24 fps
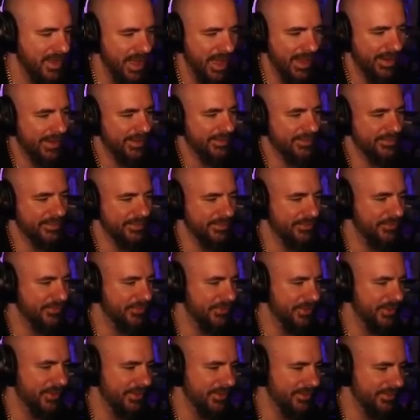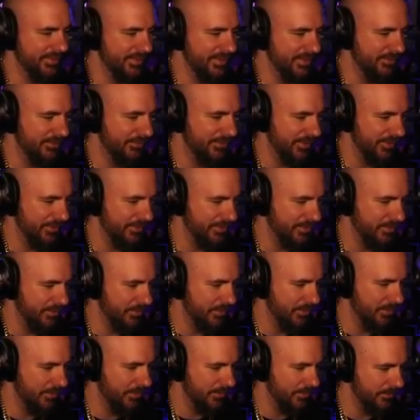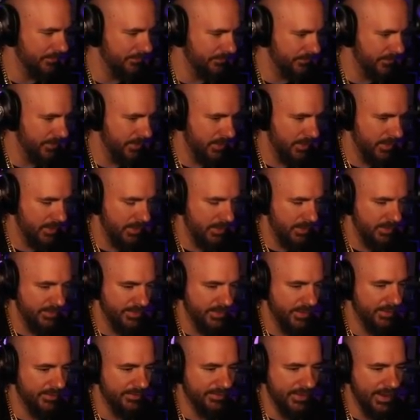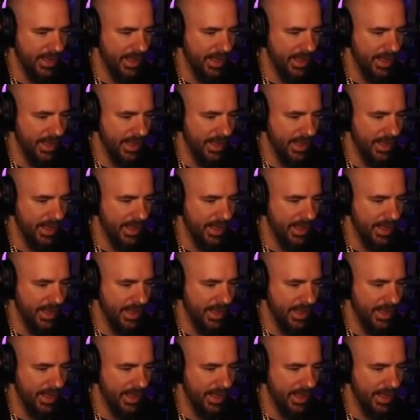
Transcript: against the shittiest defense in the world. Doesn't